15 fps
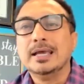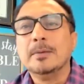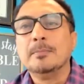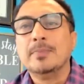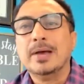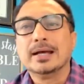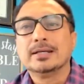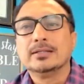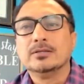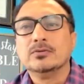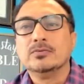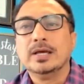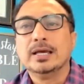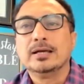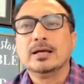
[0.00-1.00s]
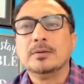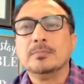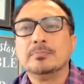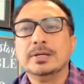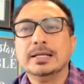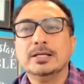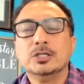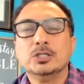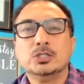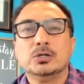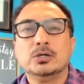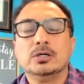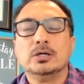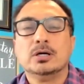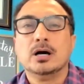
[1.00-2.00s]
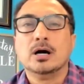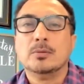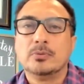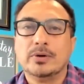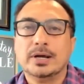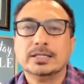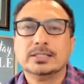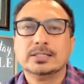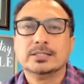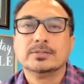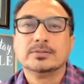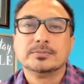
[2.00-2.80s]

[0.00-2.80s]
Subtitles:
impact the way companies should operate?